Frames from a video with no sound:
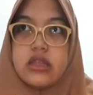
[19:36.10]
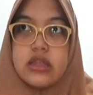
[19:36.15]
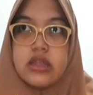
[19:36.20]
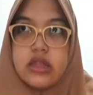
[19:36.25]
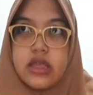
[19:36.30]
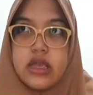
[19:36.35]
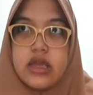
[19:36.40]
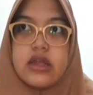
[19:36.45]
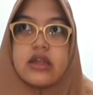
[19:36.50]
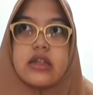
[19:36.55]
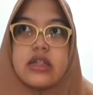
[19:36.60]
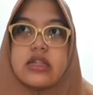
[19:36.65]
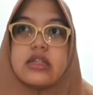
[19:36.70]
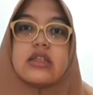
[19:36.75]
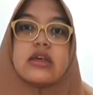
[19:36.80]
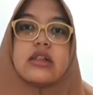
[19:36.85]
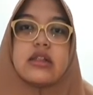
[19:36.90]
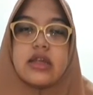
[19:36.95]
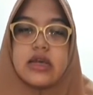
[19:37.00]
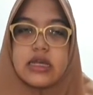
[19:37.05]
they are in
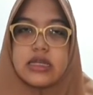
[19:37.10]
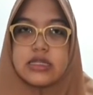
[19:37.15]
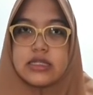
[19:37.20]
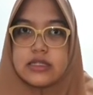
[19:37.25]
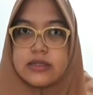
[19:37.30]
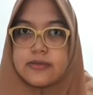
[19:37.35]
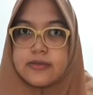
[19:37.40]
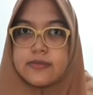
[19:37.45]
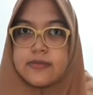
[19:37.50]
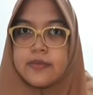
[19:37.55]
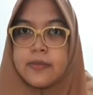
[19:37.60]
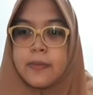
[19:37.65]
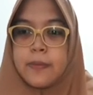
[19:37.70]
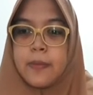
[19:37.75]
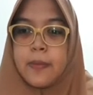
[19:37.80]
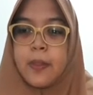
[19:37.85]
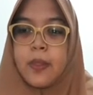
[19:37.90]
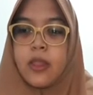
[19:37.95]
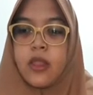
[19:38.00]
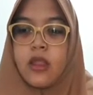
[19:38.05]
the class.
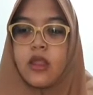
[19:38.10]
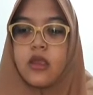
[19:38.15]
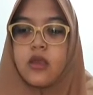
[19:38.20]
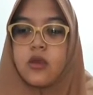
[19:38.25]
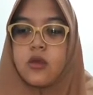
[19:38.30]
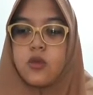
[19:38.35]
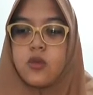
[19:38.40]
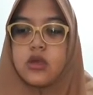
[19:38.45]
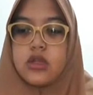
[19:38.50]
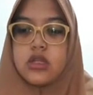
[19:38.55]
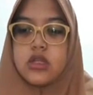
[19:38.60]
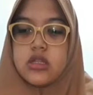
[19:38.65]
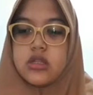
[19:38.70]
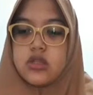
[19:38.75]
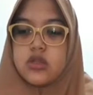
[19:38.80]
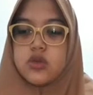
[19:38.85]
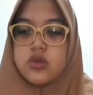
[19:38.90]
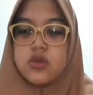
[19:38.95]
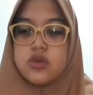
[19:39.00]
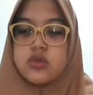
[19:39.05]
We need
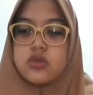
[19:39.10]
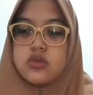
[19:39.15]
to